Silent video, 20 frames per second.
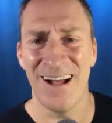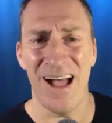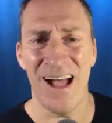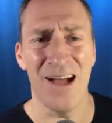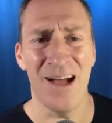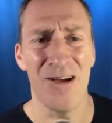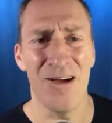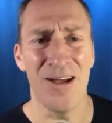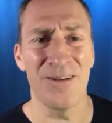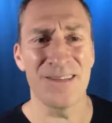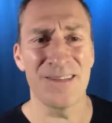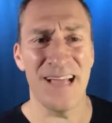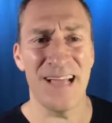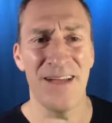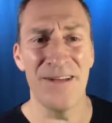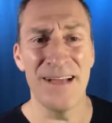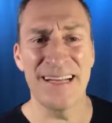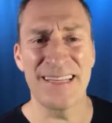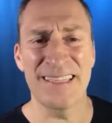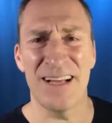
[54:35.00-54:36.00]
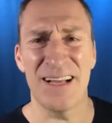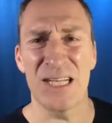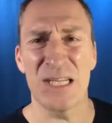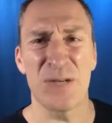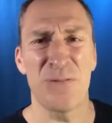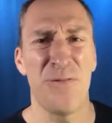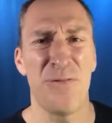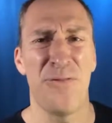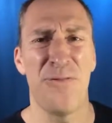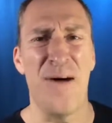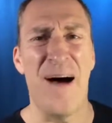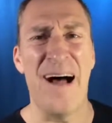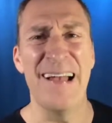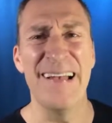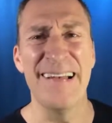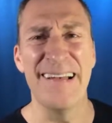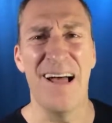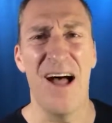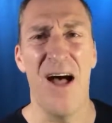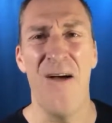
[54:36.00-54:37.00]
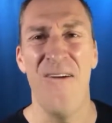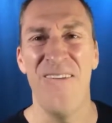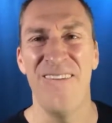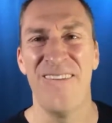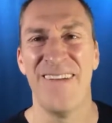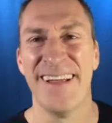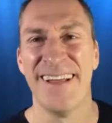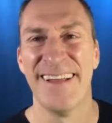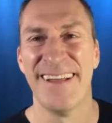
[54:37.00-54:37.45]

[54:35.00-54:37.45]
Oh, I was having such fun, though.